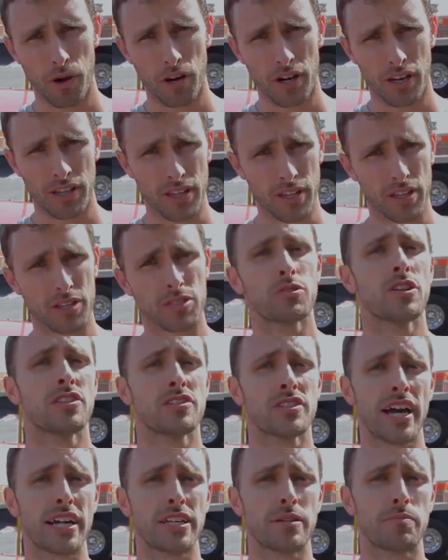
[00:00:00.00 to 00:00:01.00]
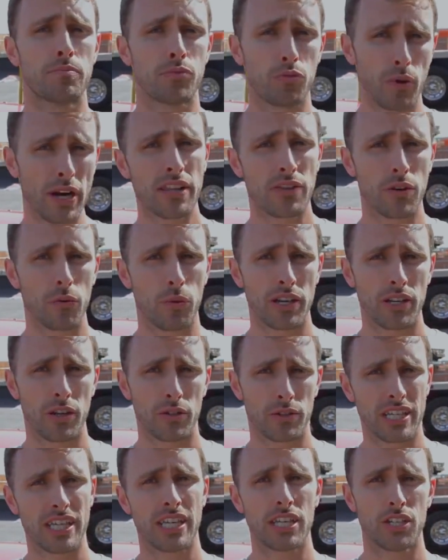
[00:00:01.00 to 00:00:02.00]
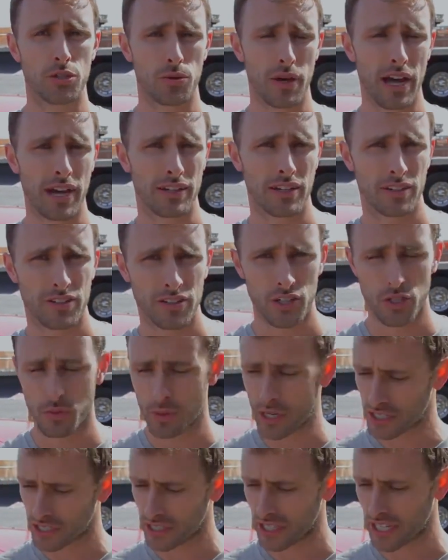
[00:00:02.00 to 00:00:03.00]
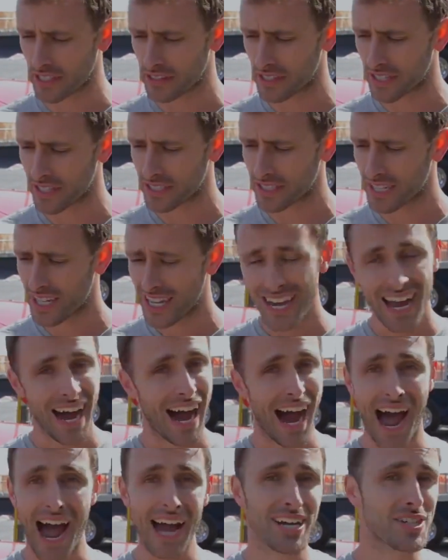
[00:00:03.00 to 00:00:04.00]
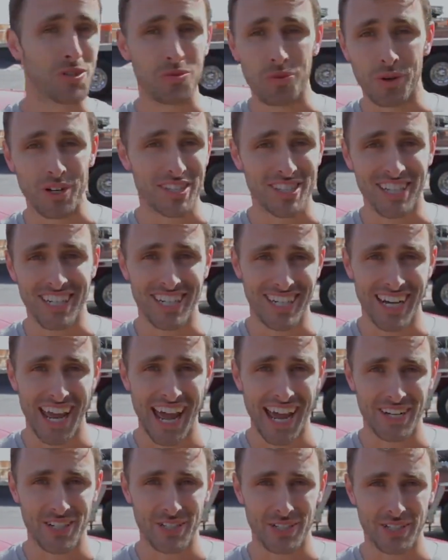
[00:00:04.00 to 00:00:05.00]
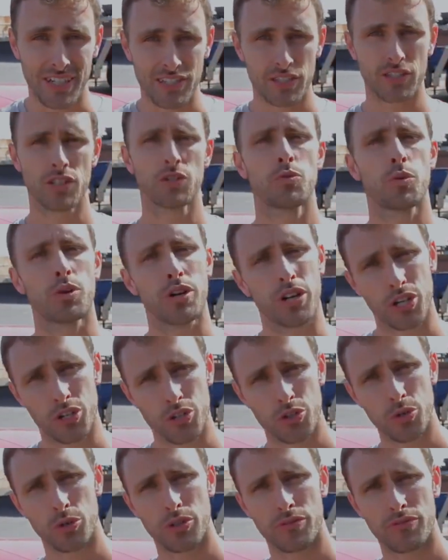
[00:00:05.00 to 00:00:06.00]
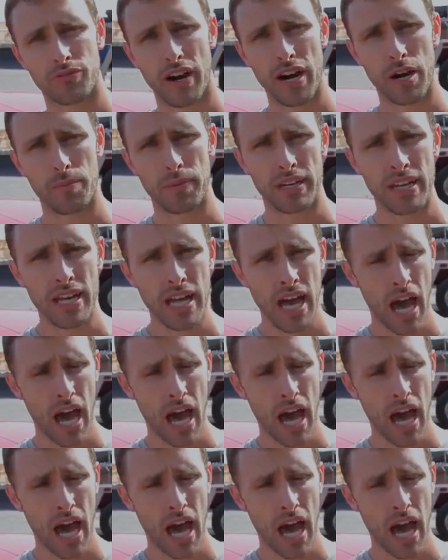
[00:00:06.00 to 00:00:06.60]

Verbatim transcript: market that is designed to break the window to get you out in a situation like this. I just want to see it in action. And since we're in a controlled environment,